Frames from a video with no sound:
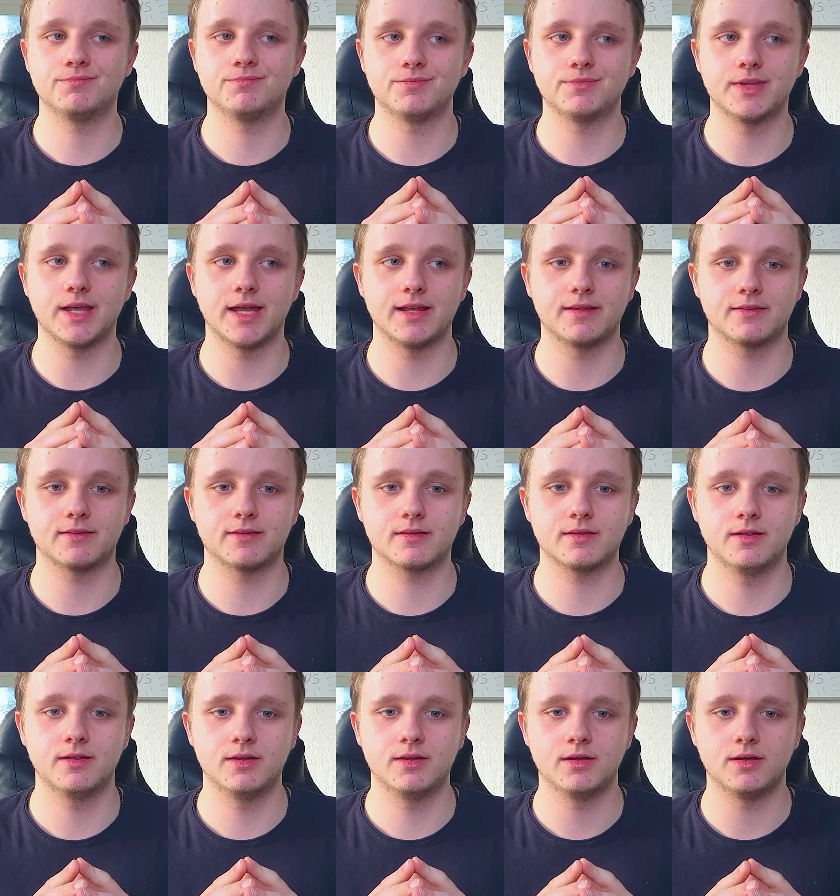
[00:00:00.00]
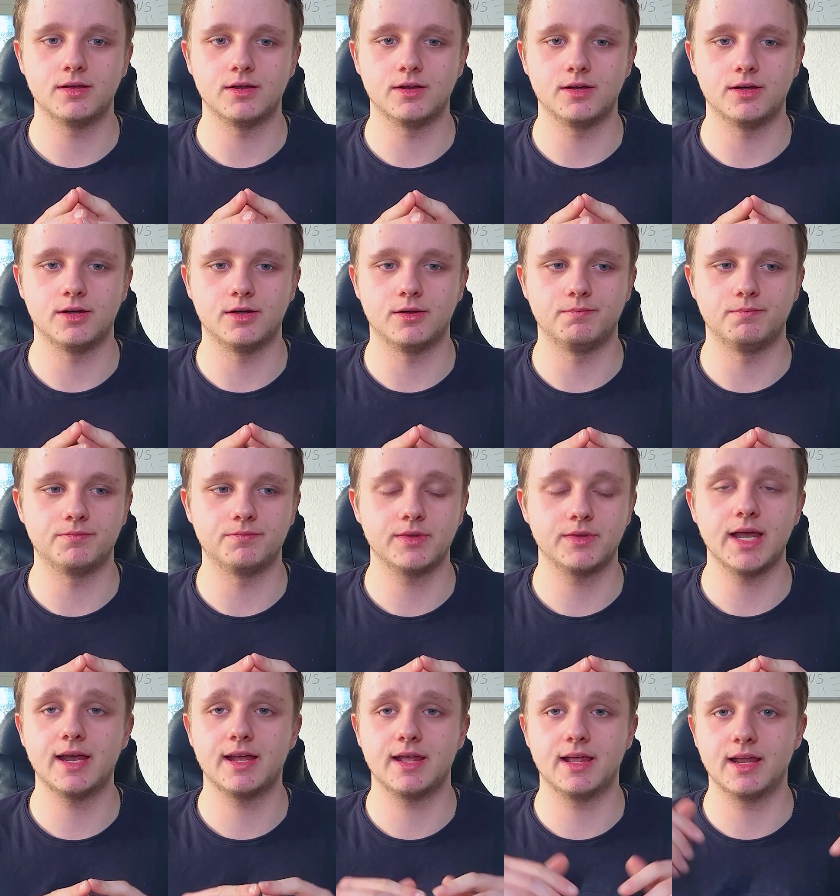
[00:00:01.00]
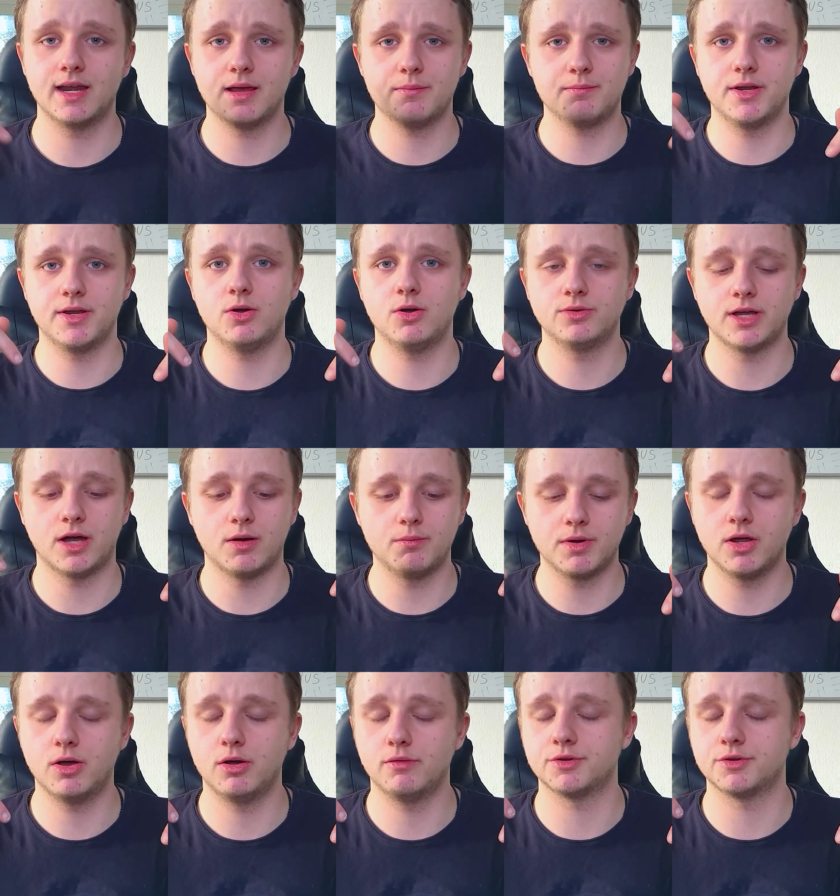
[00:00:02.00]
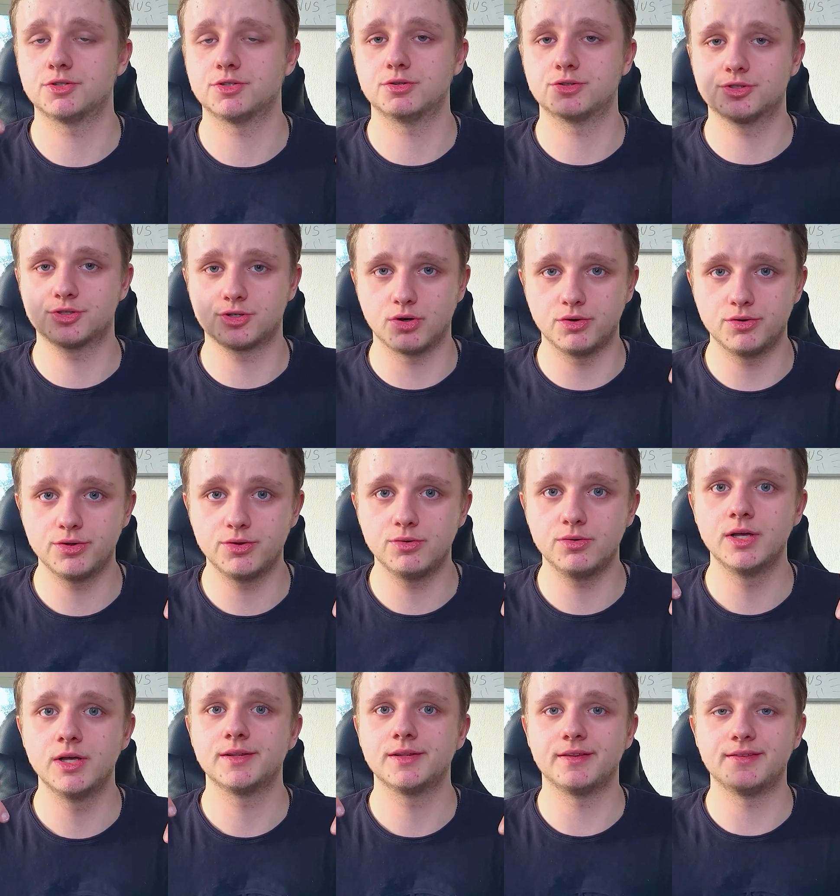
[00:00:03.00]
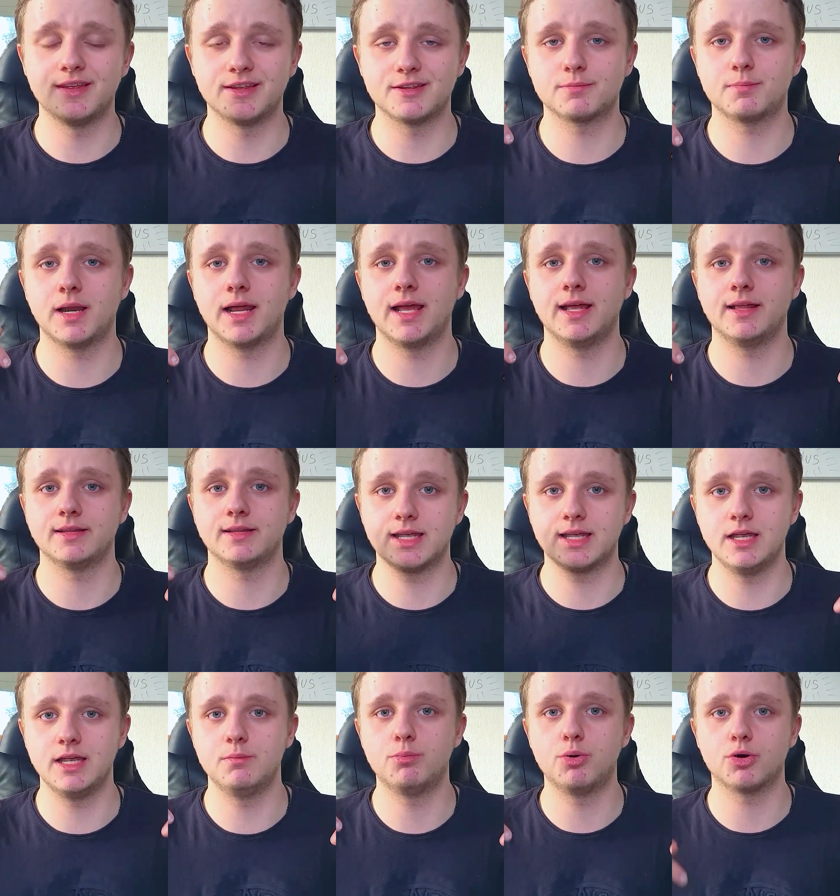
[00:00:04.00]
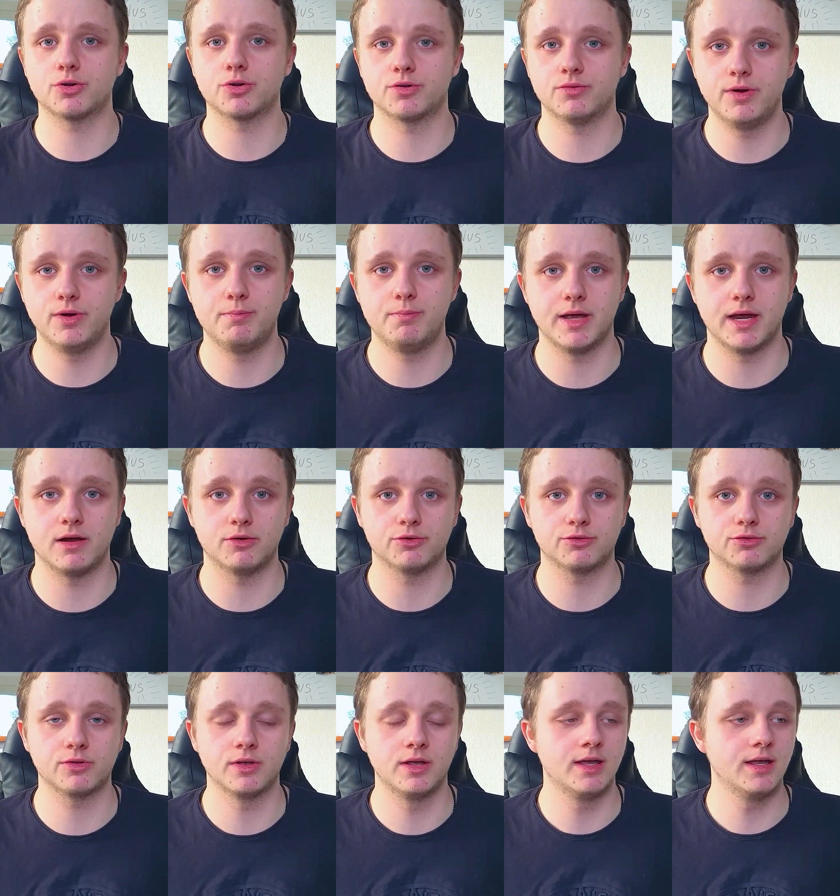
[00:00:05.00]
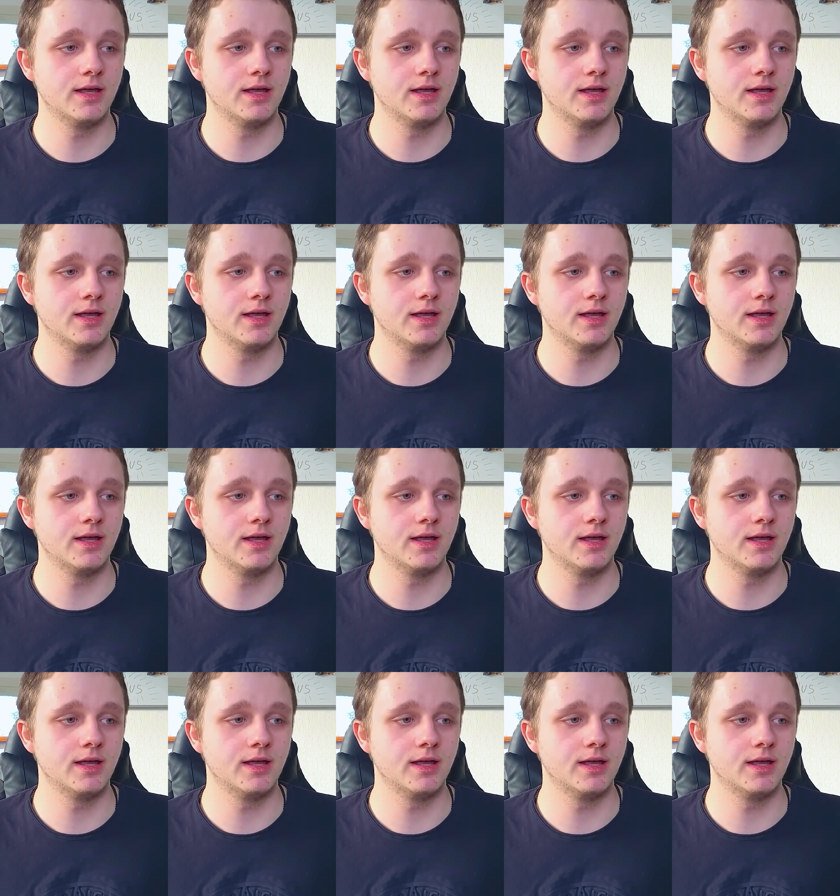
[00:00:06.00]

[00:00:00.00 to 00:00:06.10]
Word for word: that um, yeah, you let me know down below if I should show you the display and the keyboard repairs.